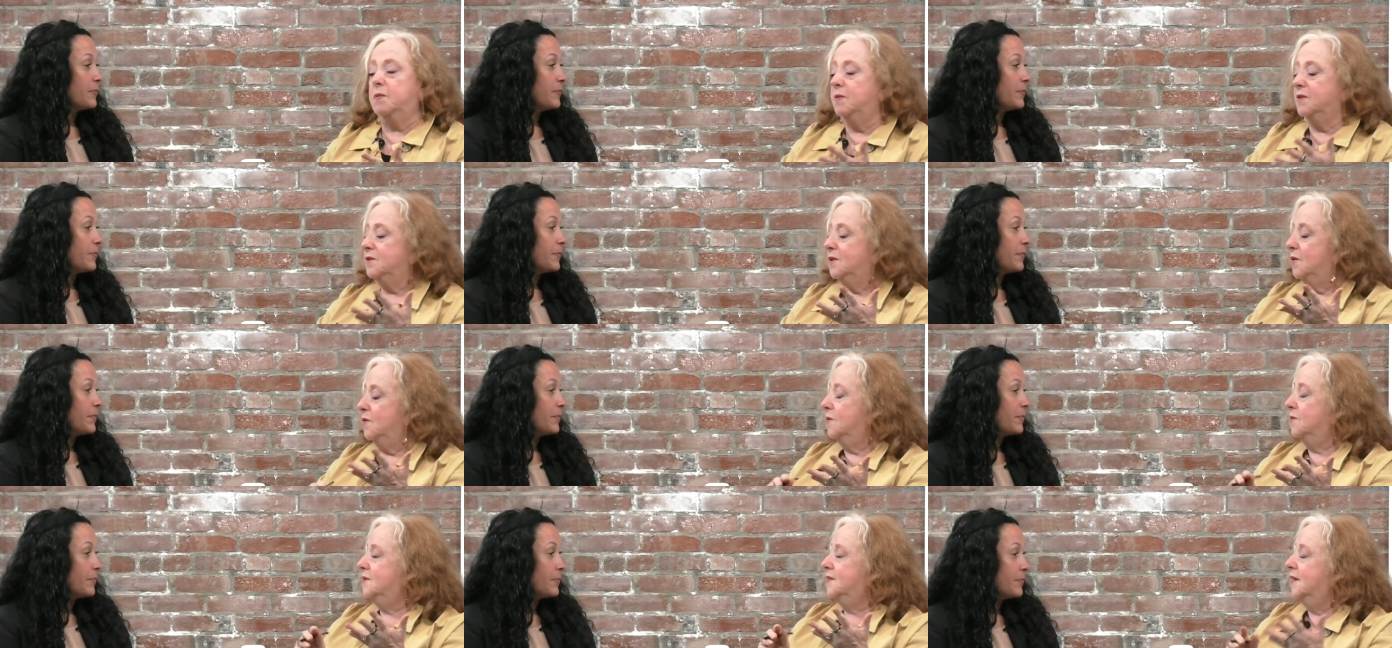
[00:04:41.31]
Speaker 1: What,
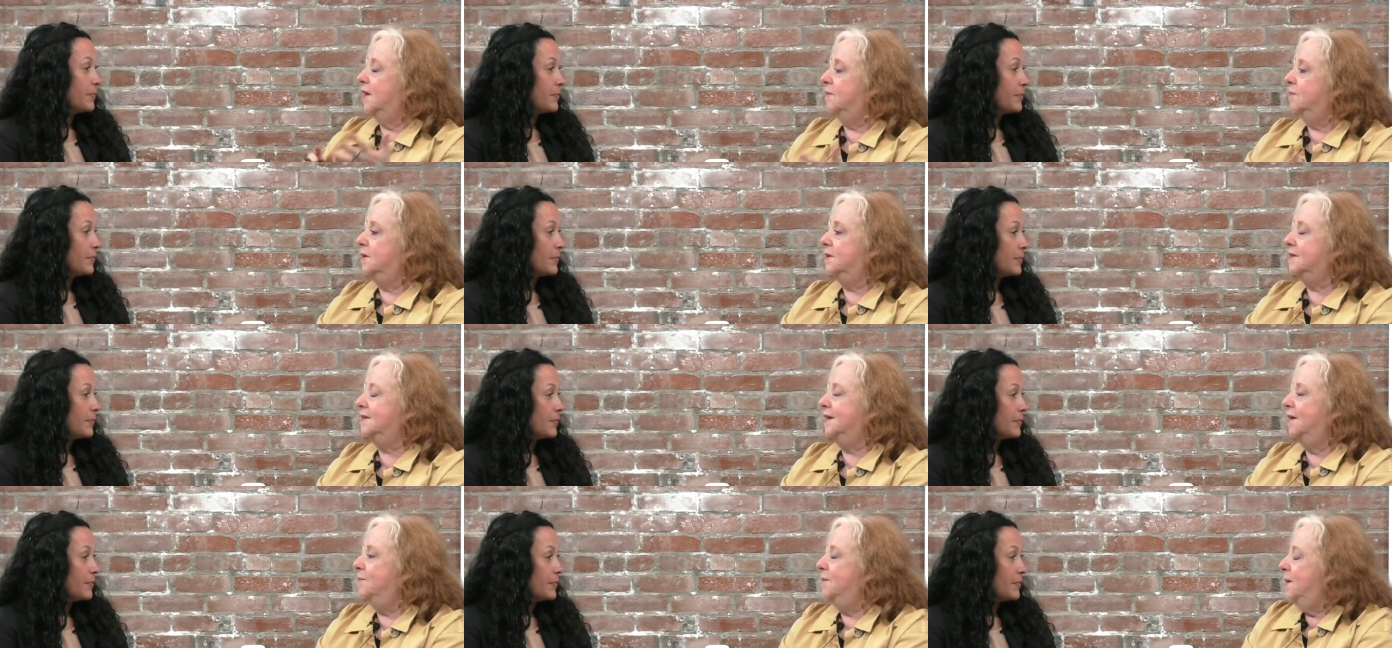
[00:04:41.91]
tell me, tell
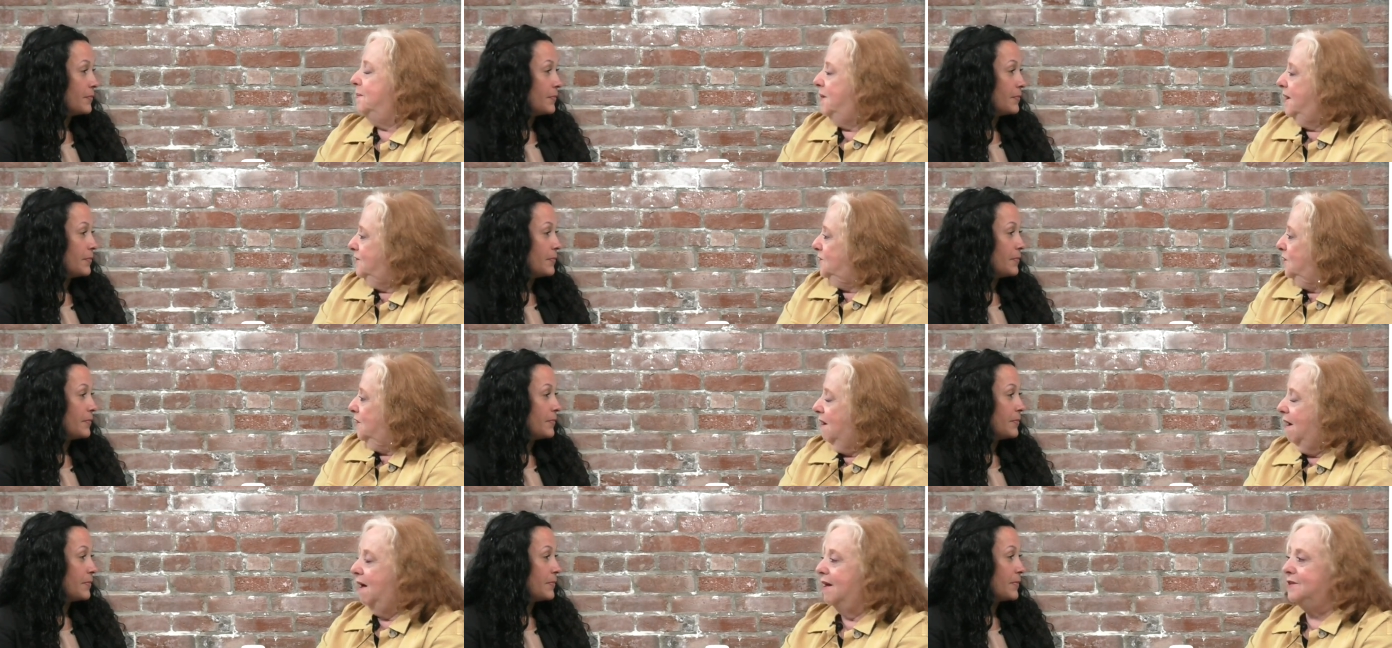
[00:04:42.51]
me about
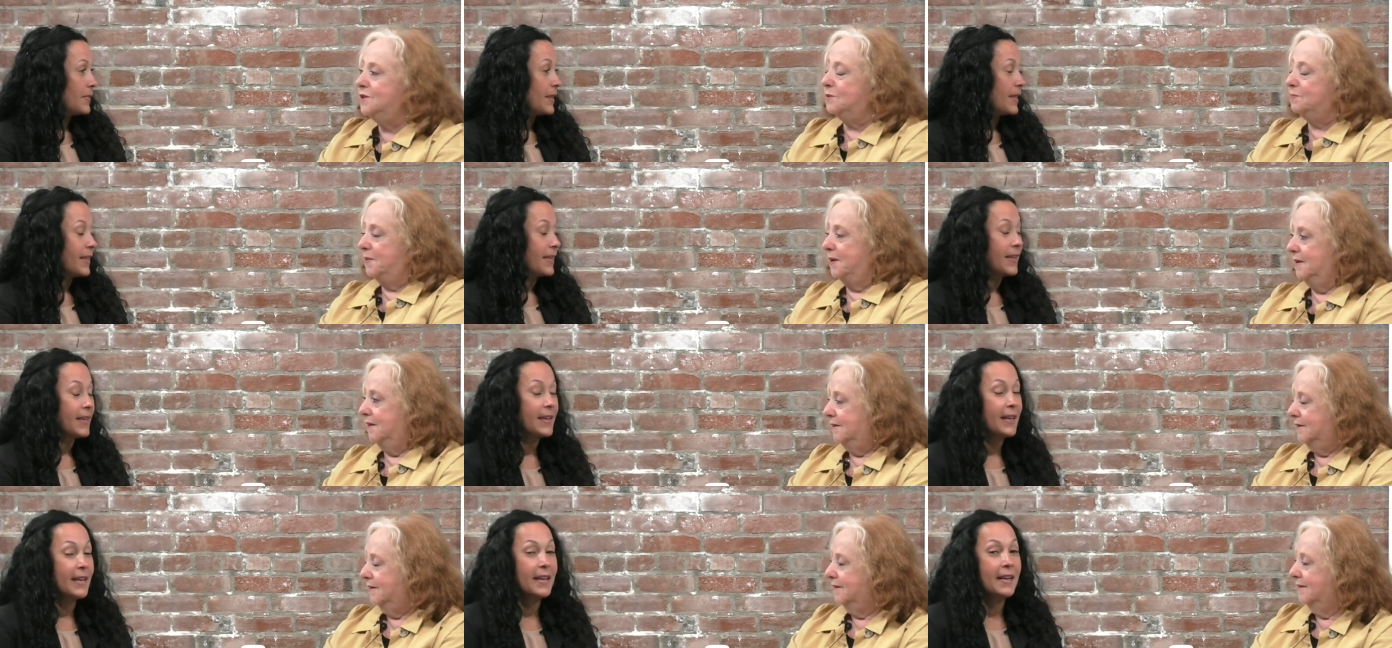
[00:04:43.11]
your
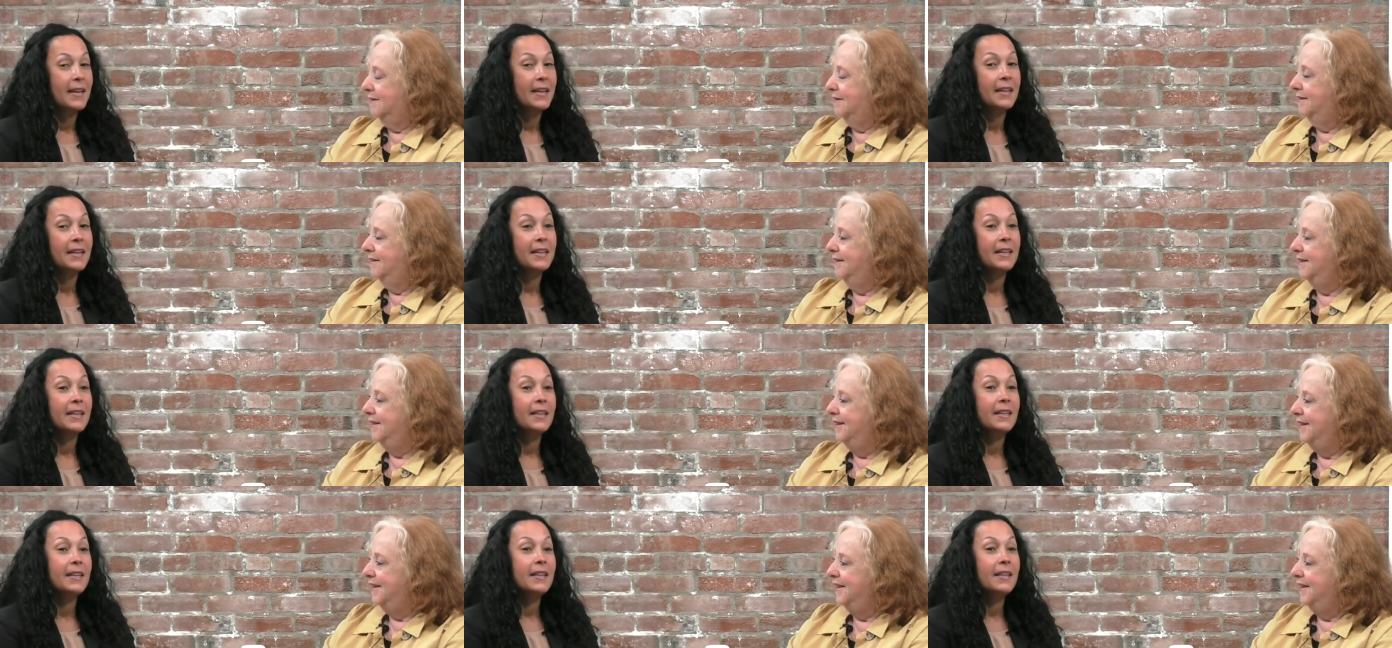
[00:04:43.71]
husband.
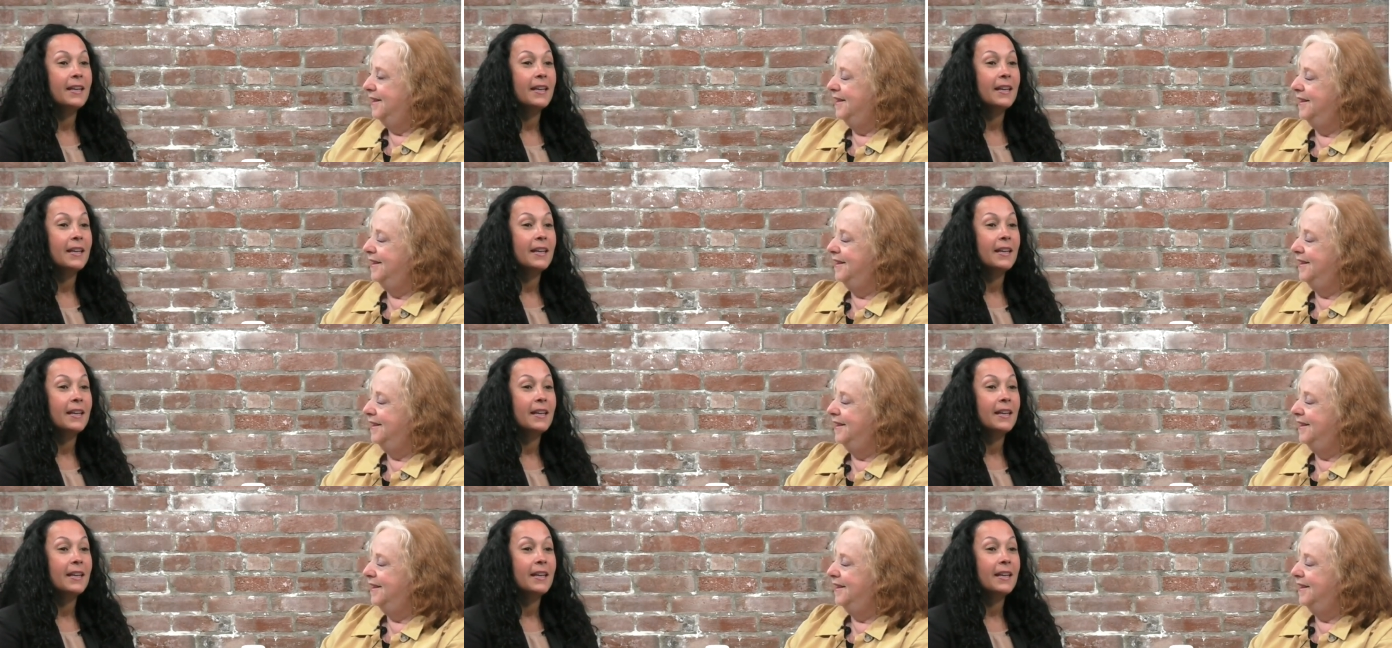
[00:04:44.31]
He